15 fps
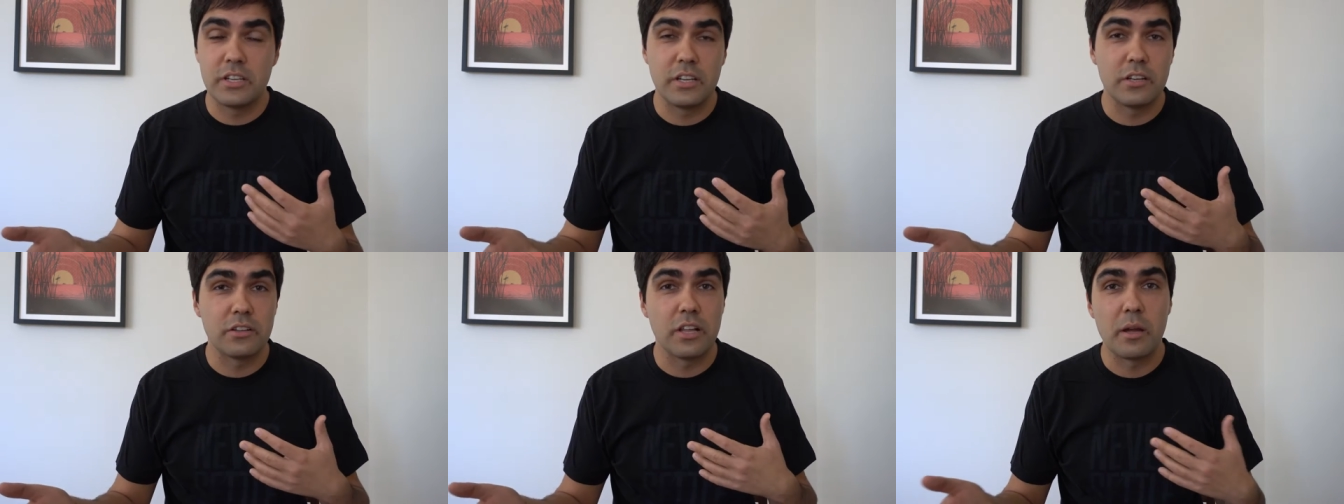
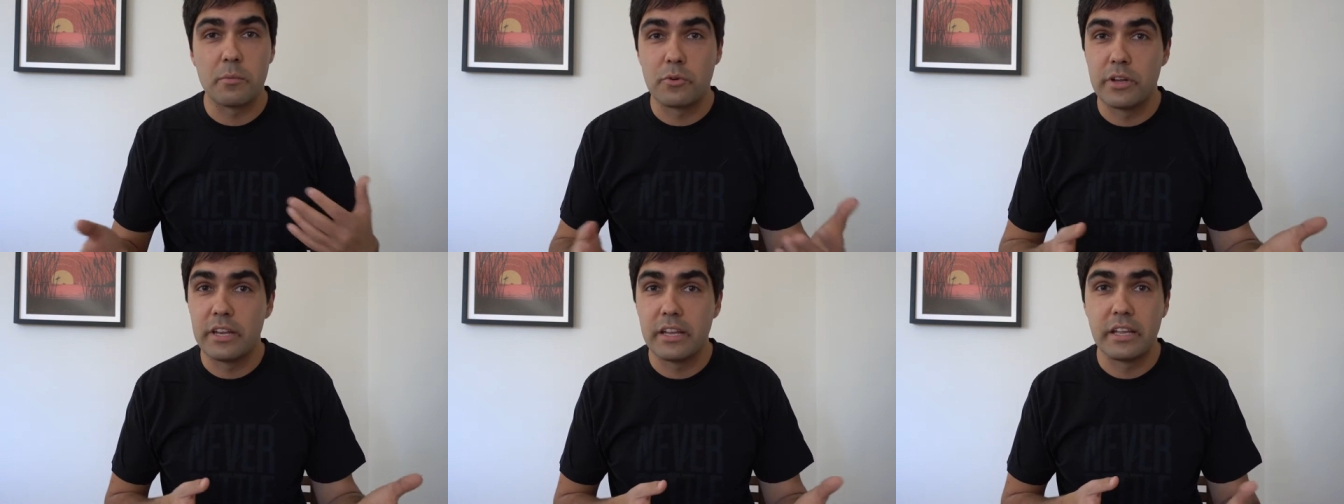in
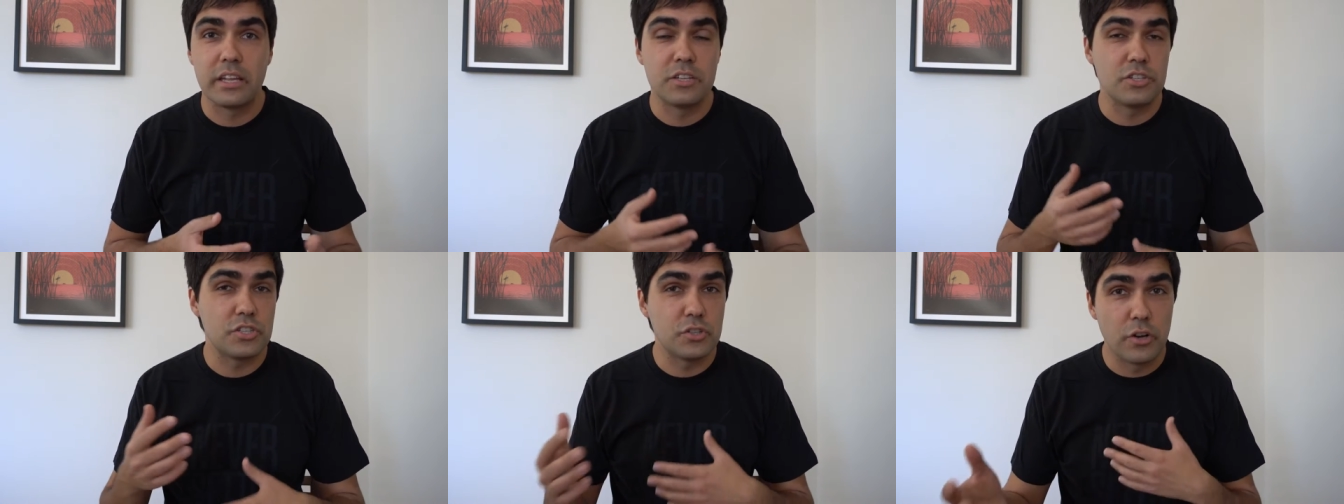collaborating
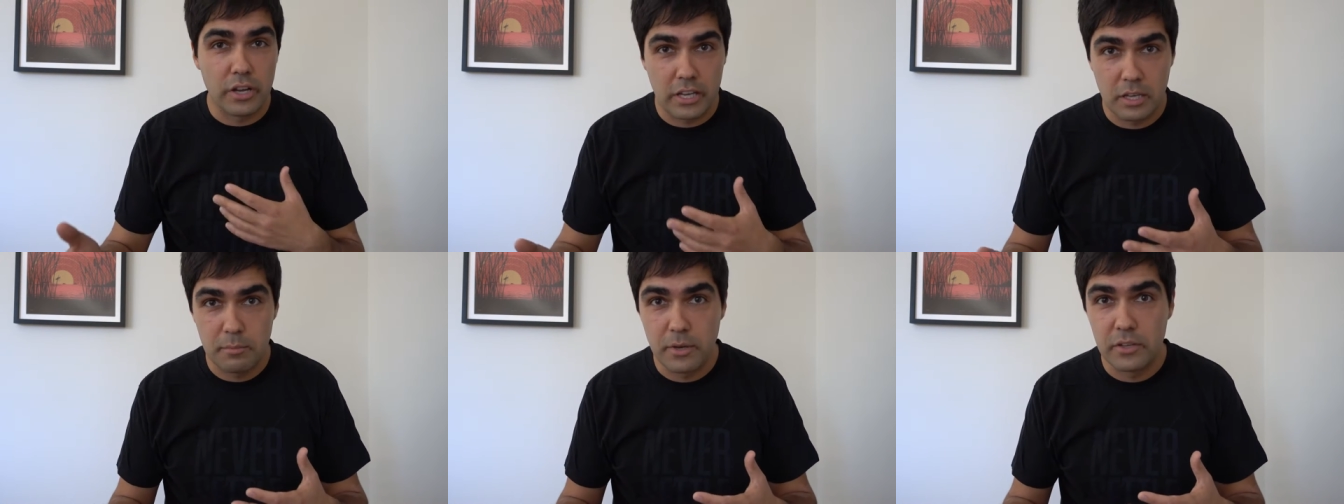and just
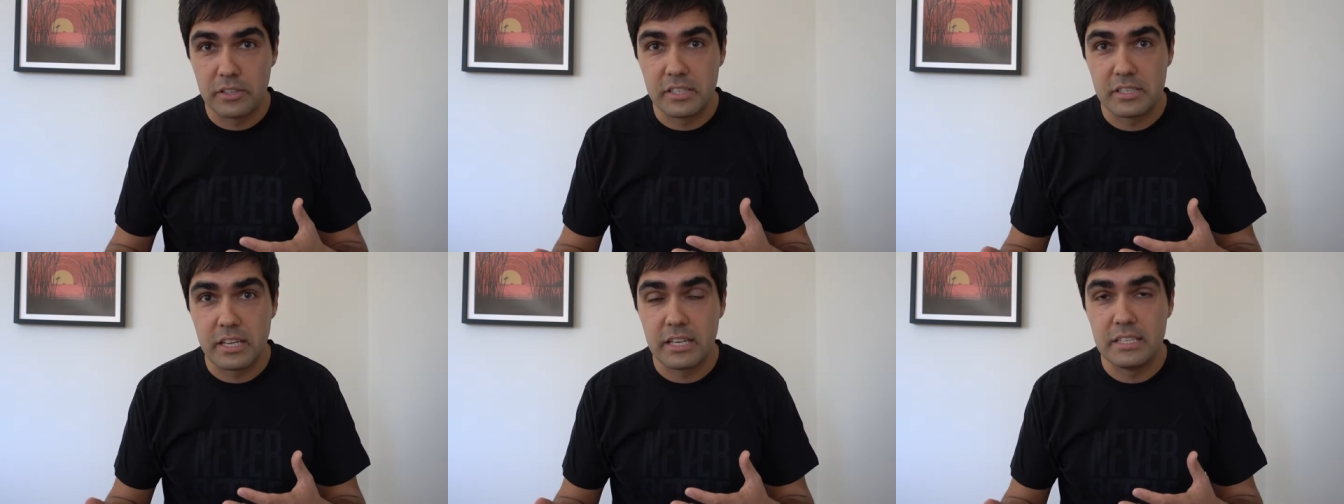talking about
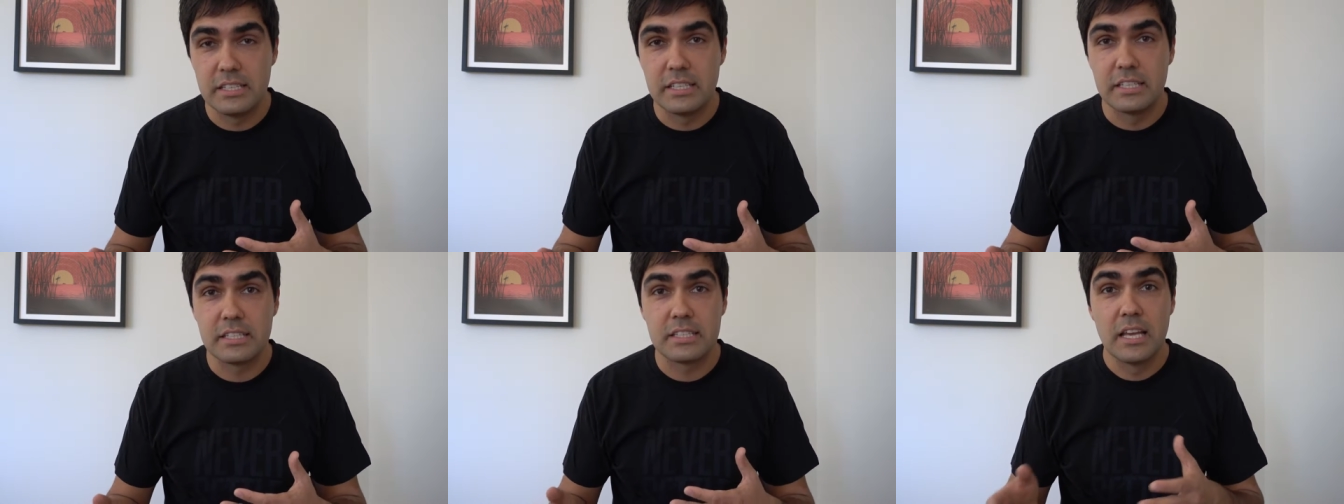these
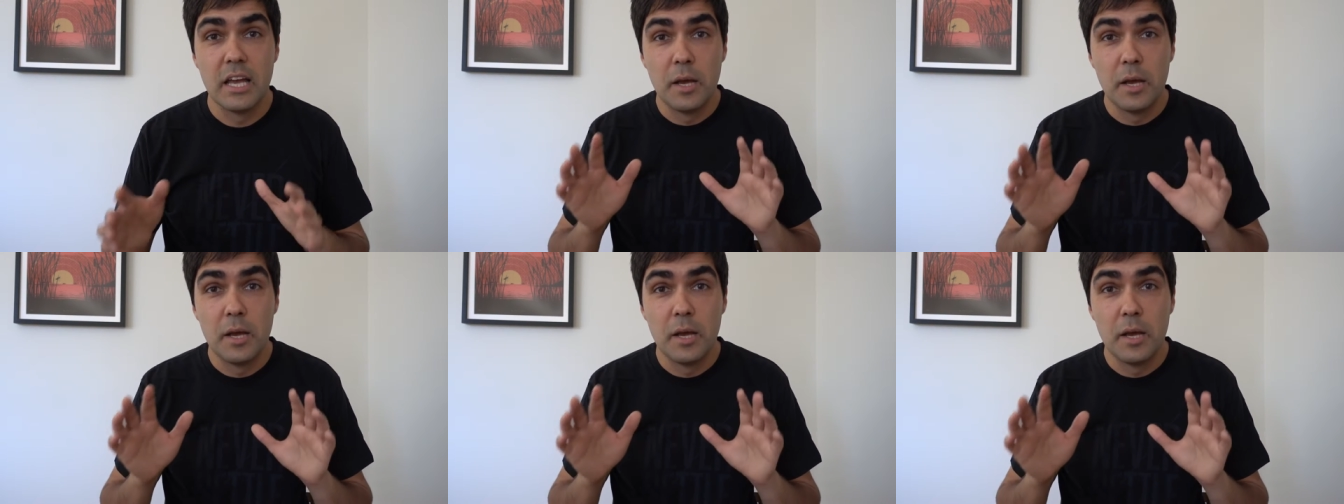ideas.